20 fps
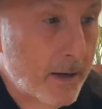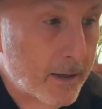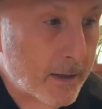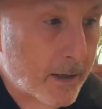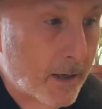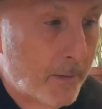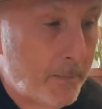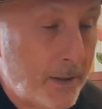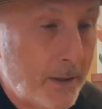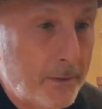
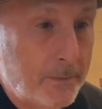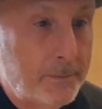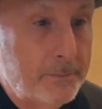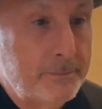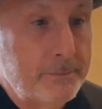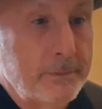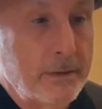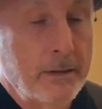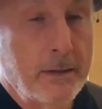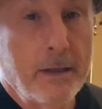Come here.
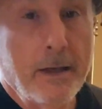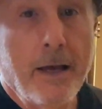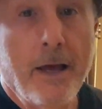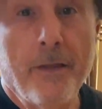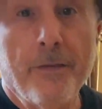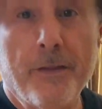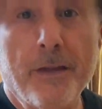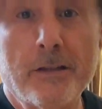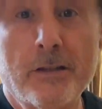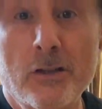
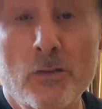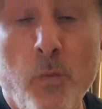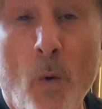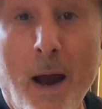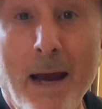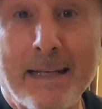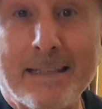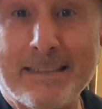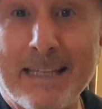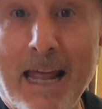This is why
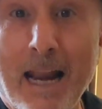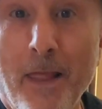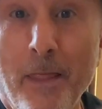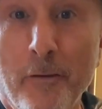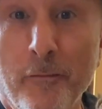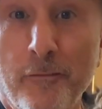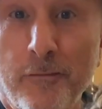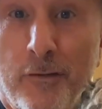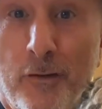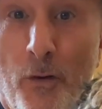I sat on the
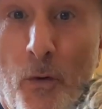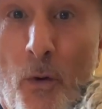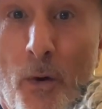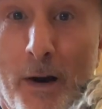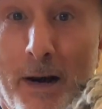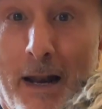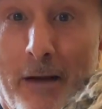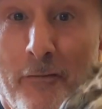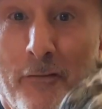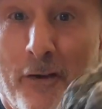floor
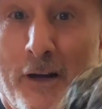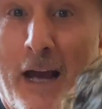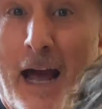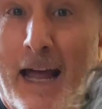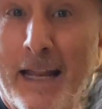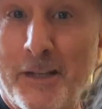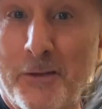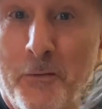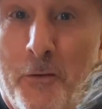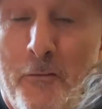and I
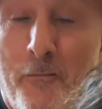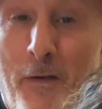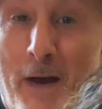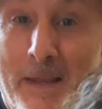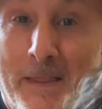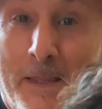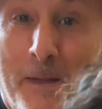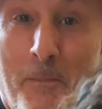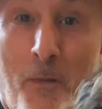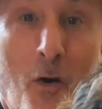forgot to
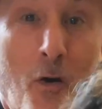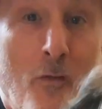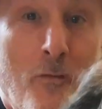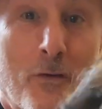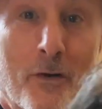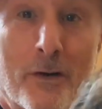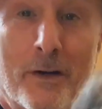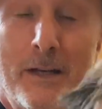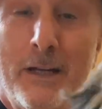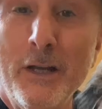invite them
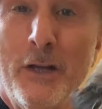over.